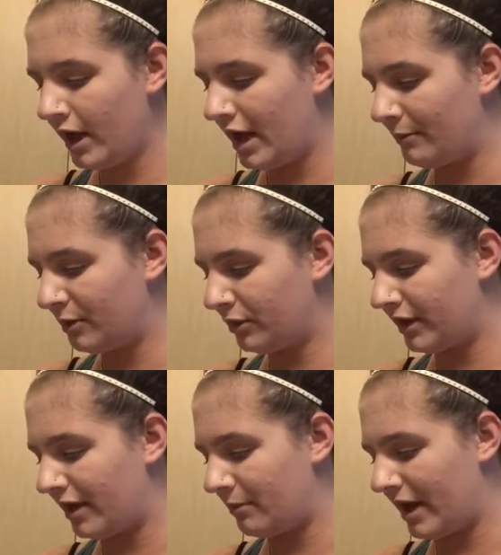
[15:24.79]
And I'm gonna put
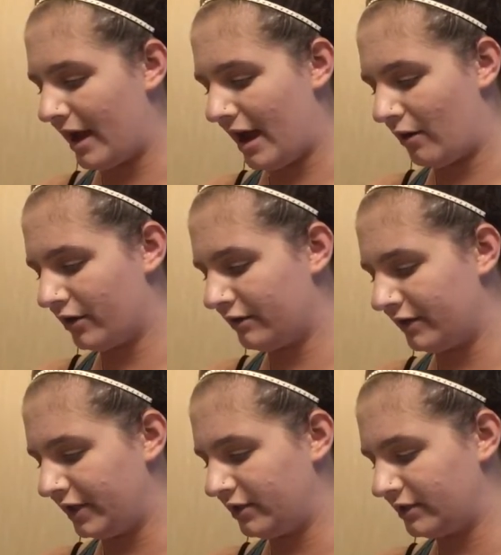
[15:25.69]
that in my outer
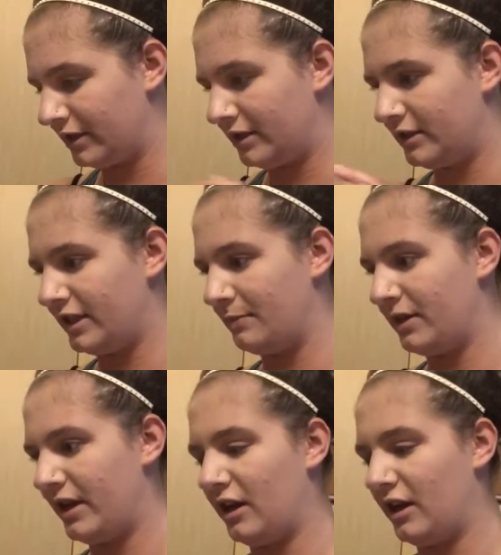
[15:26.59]
V just to deepen it,